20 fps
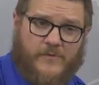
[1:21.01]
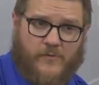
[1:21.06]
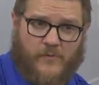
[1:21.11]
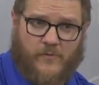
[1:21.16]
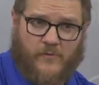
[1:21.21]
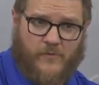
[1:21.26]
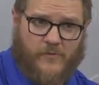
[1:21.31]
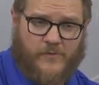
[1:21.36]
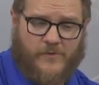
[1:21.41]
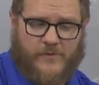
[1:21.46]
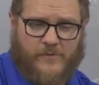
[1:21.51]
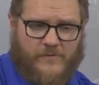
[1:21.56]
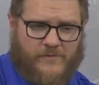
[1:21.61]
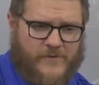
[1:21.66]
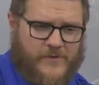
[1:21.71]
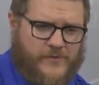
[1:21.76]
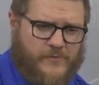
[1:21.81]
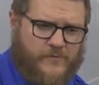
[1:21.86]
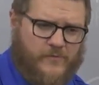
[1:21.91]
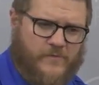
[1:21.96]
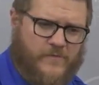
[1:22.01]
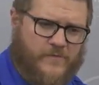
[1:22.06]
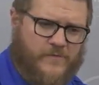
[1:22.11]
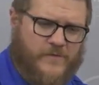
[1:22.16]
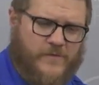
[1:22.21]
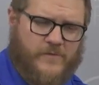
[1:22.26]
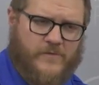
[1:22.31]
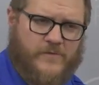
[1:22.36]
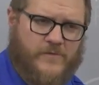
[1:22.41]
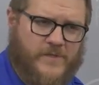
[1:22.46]
or your visual
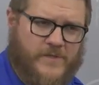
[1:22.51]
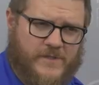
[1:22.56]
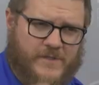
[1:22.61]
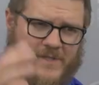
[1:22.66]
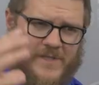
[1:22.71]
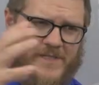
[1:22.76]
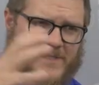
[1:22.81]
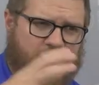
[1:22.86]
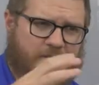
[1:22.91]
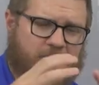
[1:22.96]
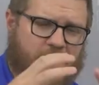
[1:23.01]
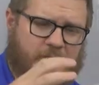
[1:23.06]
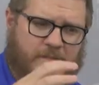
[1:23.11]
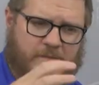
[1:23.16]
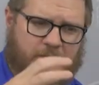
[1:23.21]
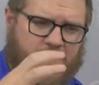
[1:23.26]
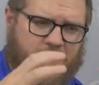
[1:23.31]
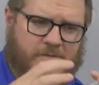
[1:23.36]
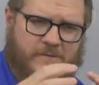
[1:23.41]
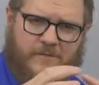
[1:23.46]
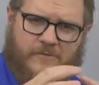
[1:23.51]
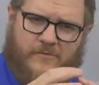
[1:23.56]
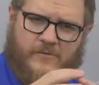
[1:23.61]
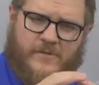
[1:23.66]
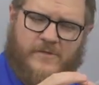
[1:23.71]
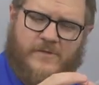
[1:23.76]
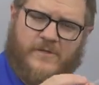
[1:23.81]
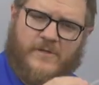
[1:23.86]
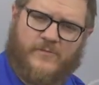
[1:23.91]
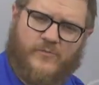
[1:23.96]
field is less than a
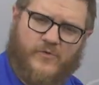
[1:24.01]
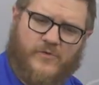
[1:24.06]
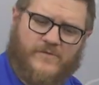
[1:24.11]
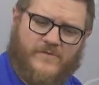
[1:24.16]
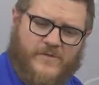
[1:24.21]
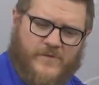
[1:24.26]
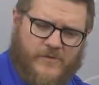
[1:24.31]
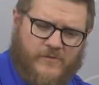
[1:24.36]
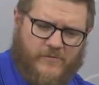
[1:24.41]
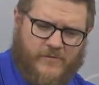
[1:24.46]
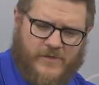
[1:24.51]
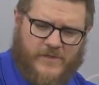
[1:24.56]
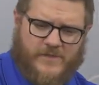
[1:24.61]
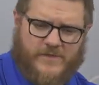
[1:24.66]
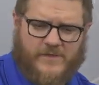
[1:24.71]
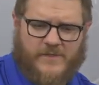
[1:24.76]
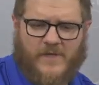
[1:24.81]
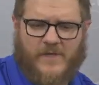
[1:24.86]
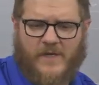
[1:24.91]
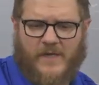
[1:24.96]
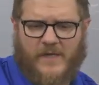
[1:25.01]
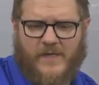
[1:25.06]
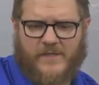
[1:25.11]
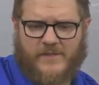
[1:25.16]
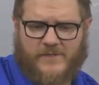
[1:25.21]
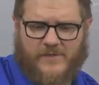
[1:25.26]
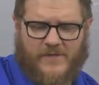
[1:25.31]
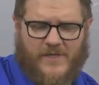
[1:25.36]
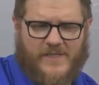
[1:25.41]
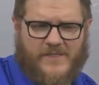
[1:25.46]
certain number of degrees.
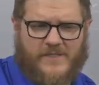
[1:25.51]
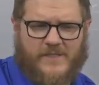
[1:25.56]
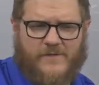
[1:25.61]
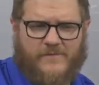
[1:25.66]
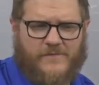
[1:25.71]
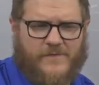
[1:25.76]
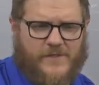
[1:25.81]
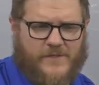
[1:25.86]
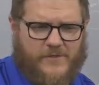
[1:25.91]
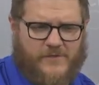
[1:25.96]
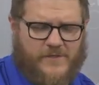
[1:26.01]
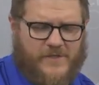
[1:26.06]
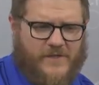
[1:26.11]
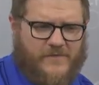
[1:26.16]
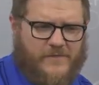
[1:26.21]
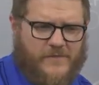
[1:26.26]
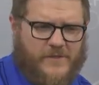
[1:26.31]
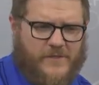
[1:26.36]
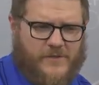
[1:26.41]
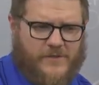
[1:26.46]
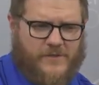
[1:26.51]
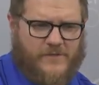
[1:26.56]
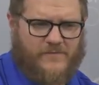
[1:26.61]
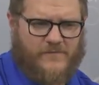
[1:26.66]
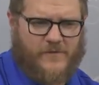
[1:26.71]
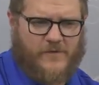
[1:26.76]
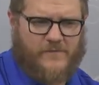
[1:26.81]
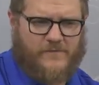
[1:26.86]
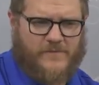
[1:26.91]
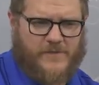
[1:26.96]
So that's the official definition
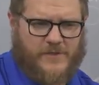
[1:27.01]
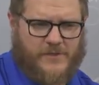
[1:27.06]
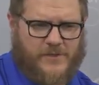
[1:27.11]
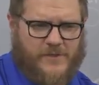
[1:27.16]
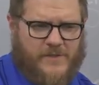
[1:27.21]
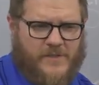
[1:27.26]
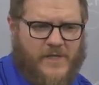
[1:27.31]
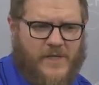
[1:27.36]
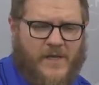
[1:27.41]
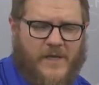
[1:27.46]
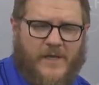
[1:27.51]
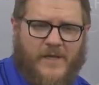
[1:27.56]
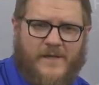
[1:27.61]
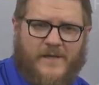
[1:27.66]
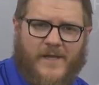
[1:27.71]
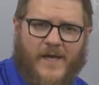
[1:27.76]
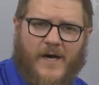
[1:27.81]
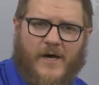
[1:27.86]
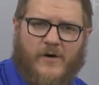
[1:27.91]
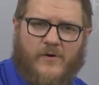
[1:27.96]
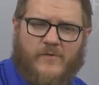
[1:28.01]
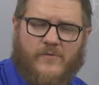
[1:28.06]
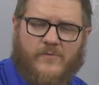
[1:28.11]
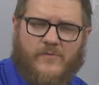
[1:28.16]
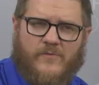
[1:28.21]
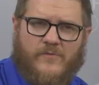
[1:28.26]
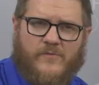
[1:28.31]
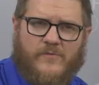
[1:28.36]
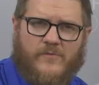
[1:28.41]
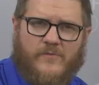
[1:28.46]
of low vision.
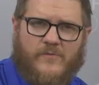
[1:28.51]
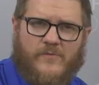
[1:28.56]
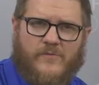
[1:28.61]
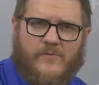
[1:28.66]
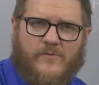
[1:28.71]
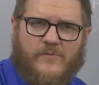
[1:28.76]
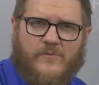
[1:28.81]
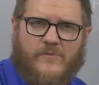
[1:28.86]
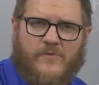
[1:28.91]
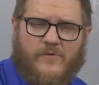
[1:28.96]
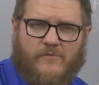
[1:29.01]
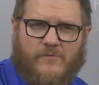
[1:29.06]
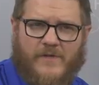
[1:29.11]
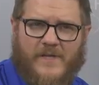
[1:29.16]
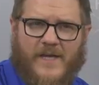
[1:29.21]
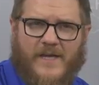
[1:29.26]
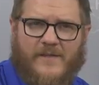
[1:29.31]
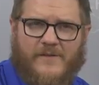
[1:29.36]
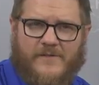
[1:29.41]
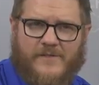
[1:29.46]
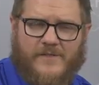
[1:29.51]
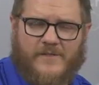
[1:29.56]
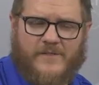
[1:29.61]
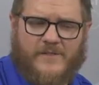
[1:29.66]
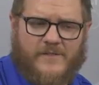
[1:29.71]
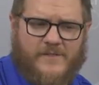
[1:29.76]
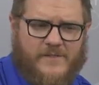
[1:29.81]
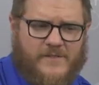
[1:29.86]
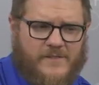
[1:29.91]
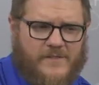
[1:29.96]
Now, the reality
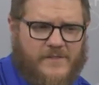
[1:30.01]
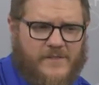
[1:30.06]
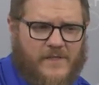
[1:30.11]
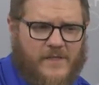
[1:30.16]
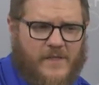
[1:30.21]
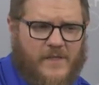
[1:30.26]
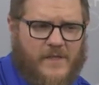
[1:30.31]
is,